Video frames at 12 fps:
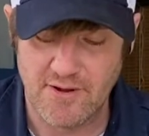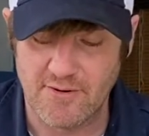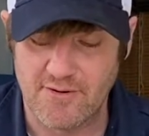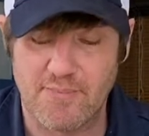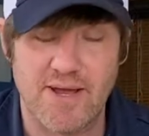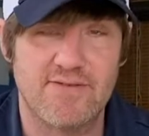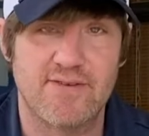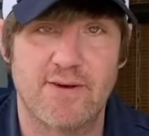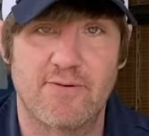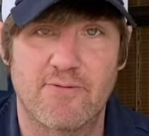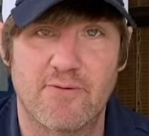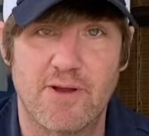spacing,
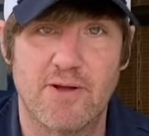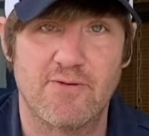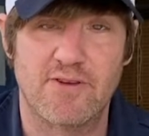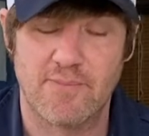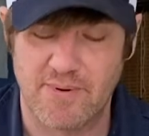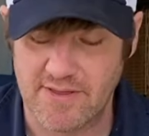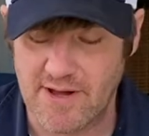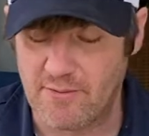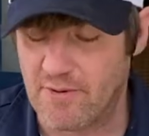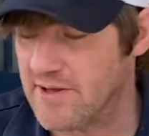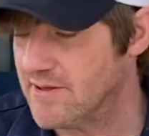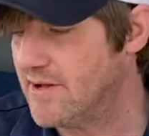skipping that
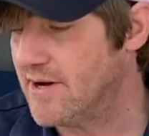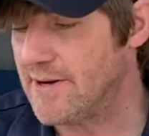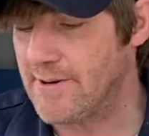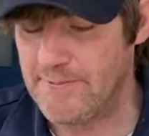one lug.